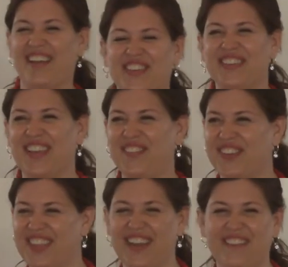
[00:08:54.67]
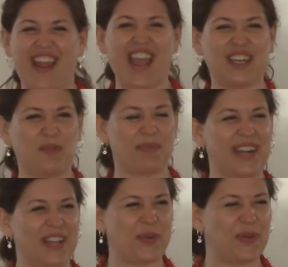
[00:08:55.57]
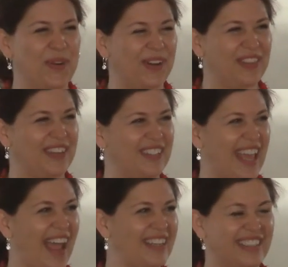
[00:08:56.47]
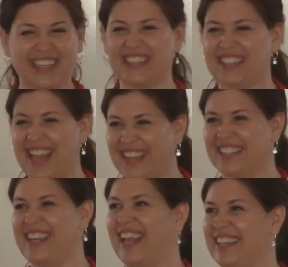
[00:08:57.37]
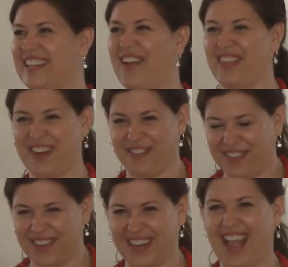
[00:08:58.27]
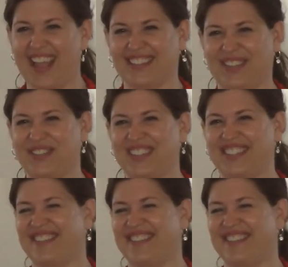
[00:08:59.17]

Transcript: if you, if you think Ryan's pretty cool, there's actually a second chance out there for a guy as cool as